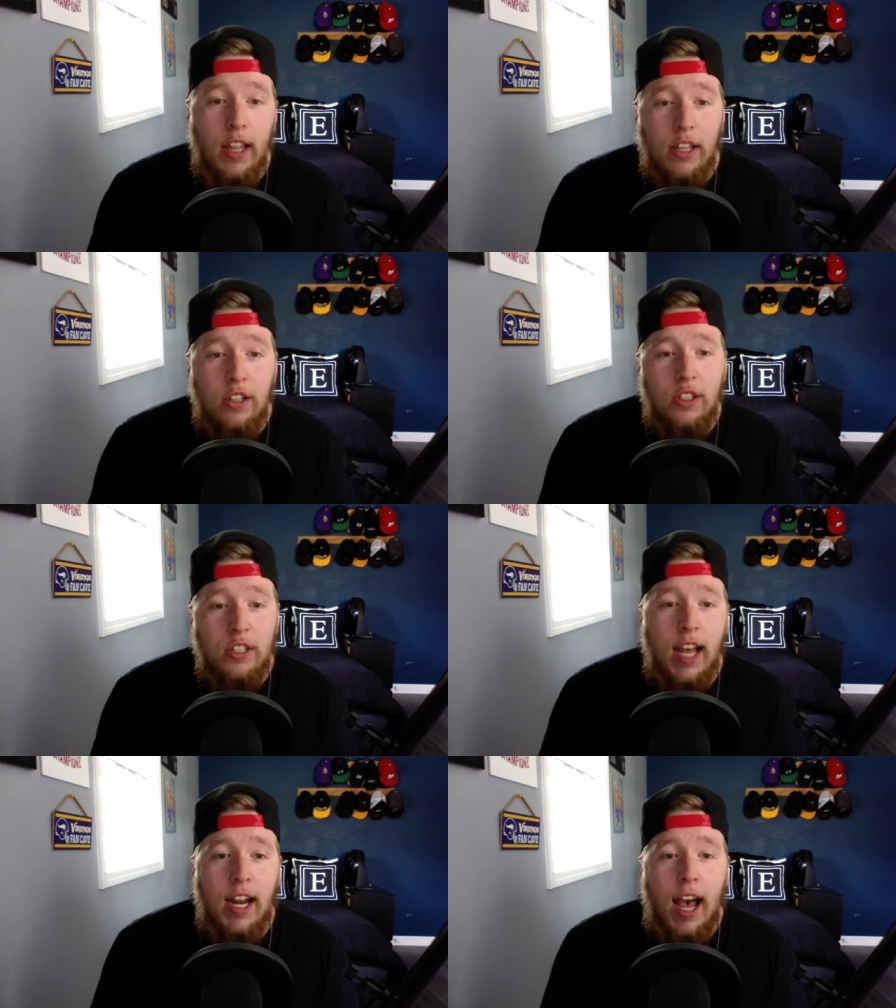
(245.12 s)
that's just
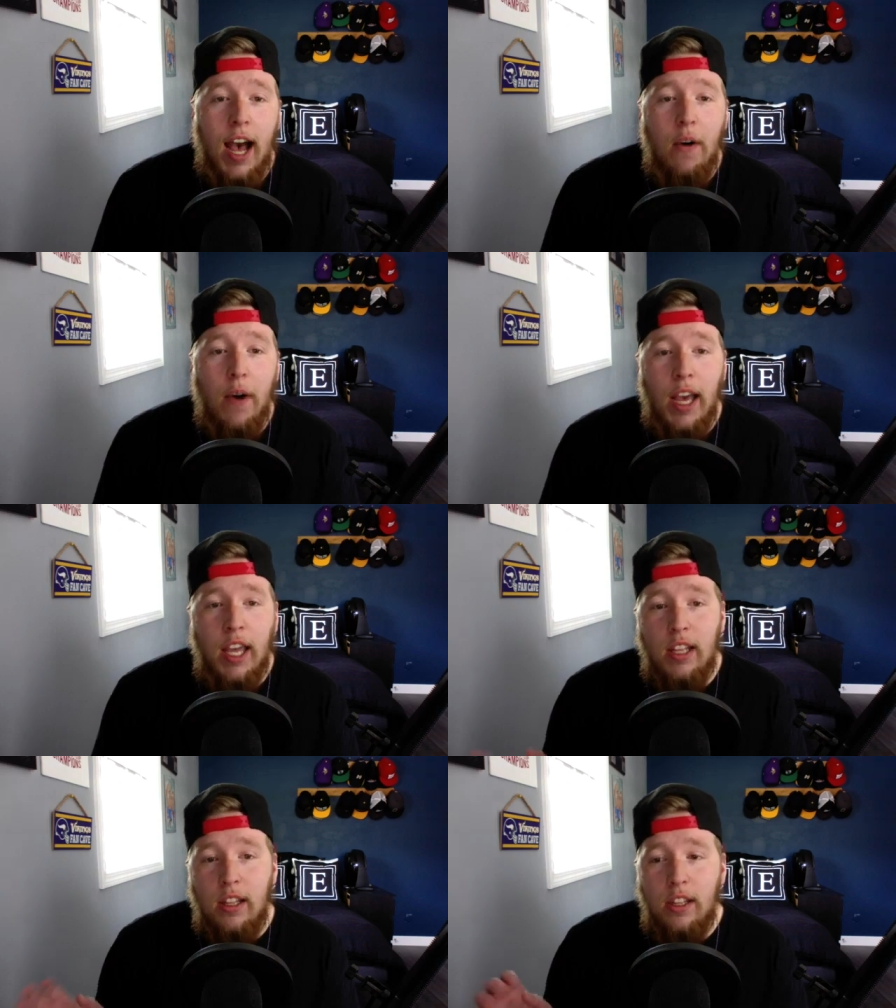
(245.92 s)
kind of how
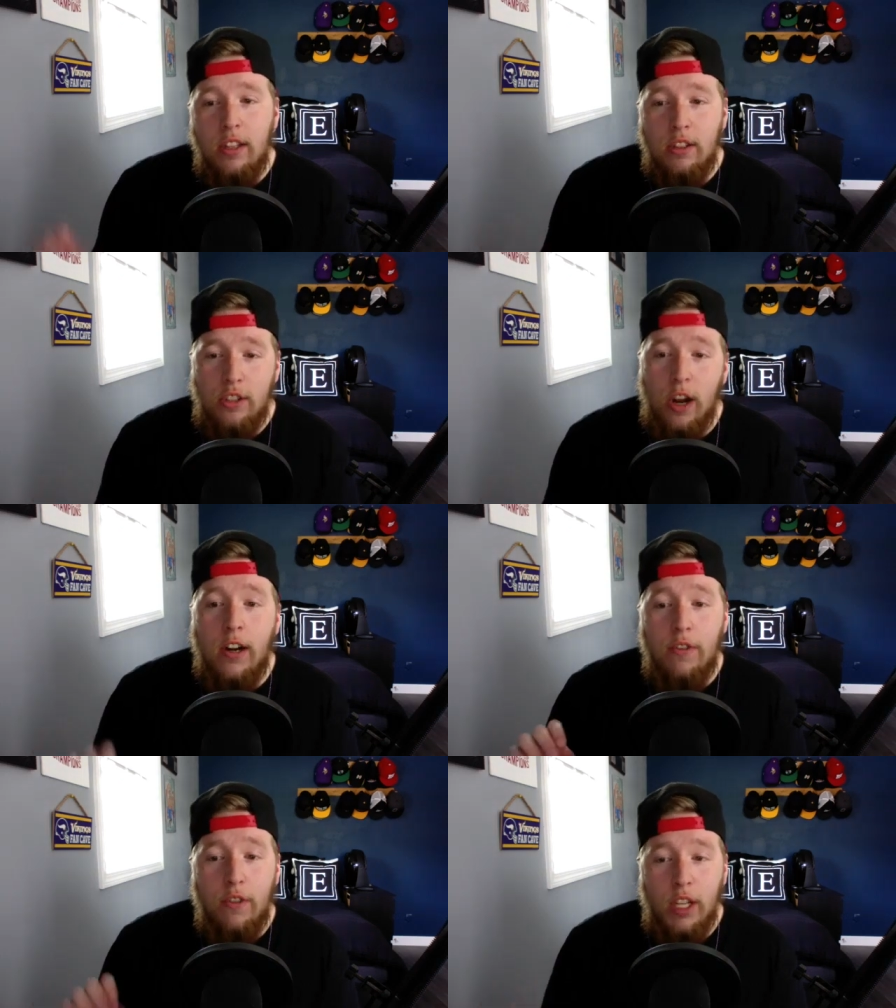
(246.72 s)
I
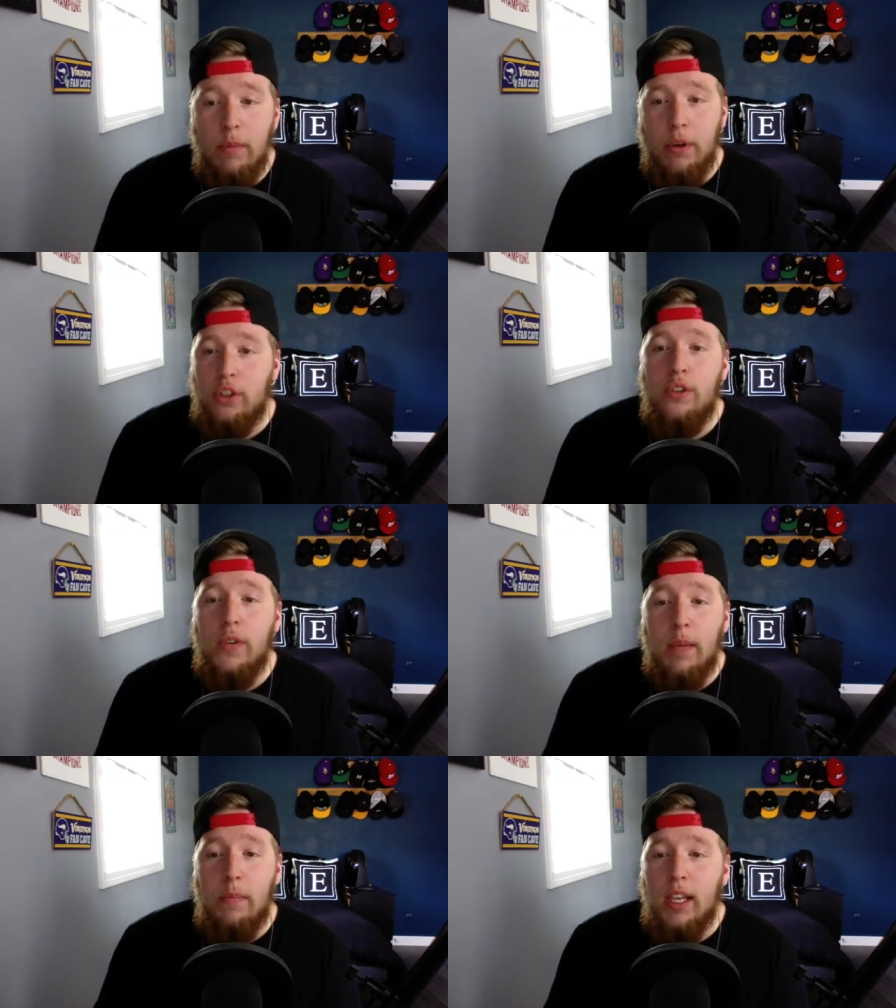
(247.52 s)
started really
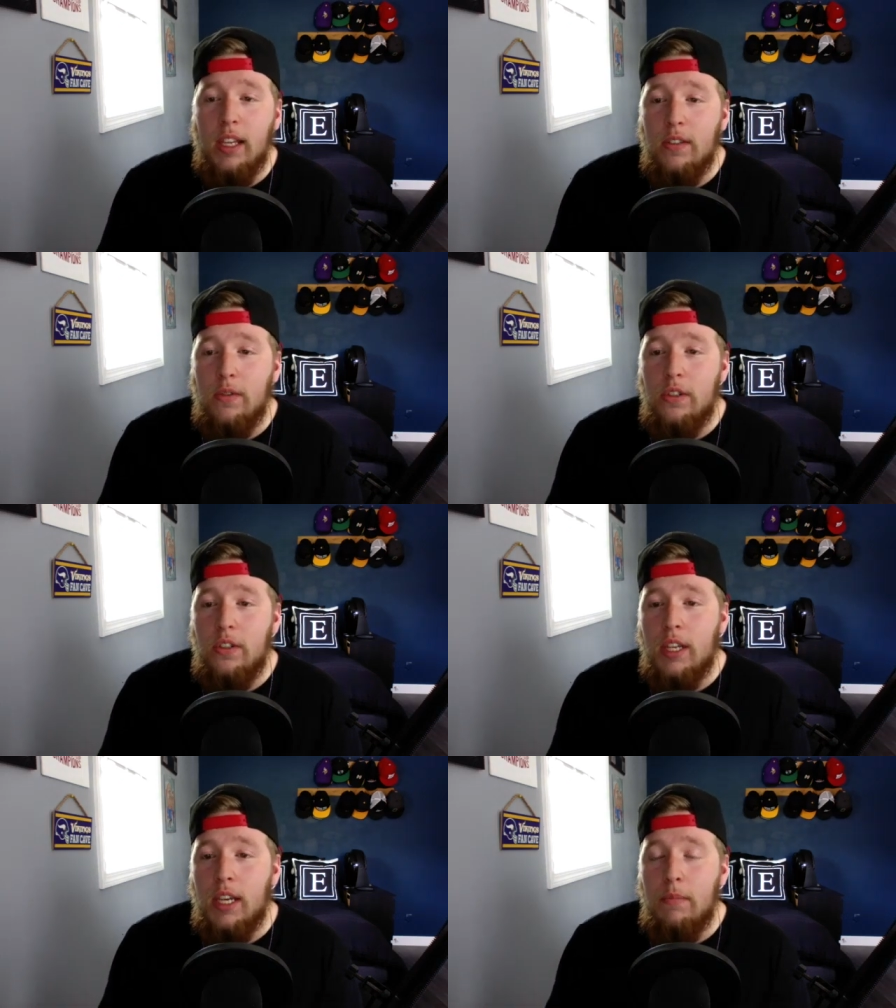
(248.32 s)
pursuing it because it was
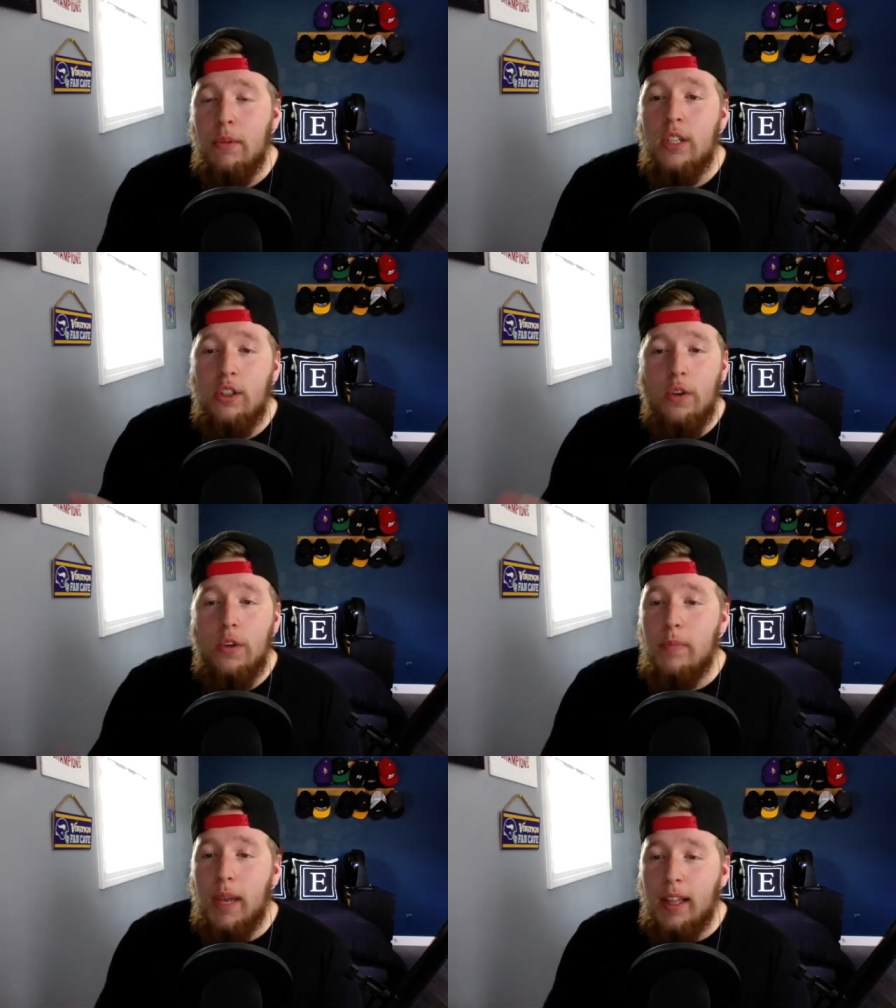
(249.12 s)
just like music's
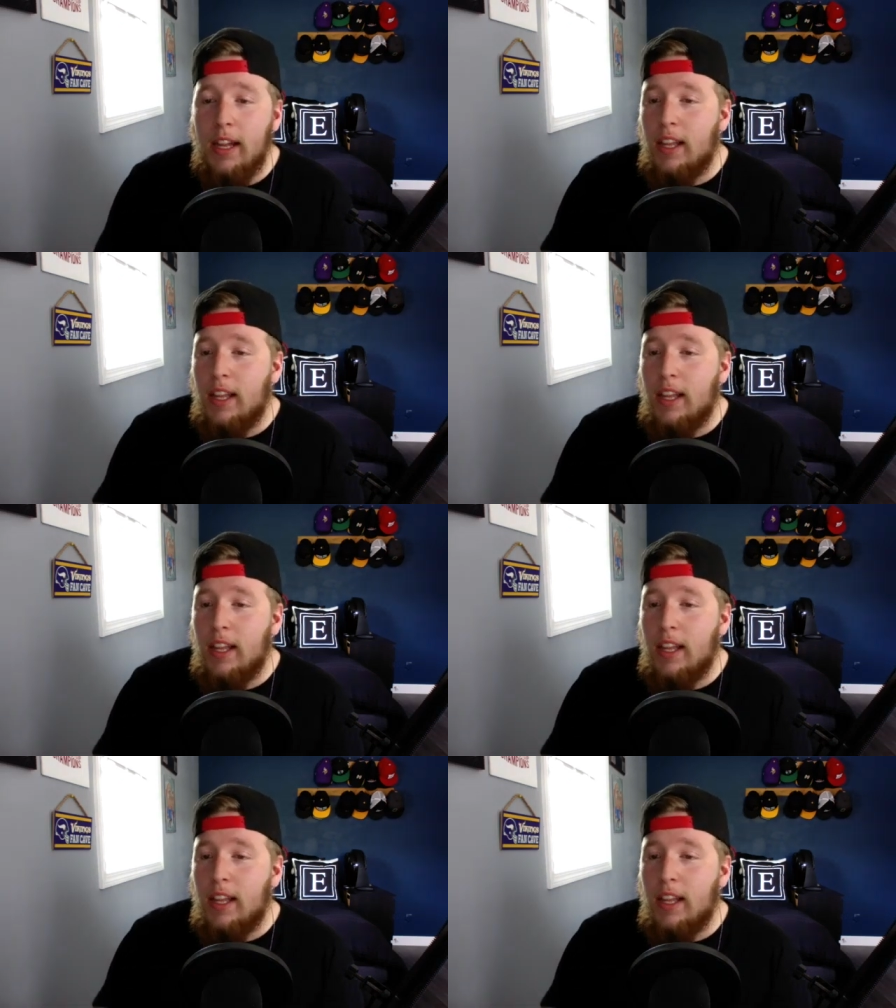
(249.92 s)
always been there.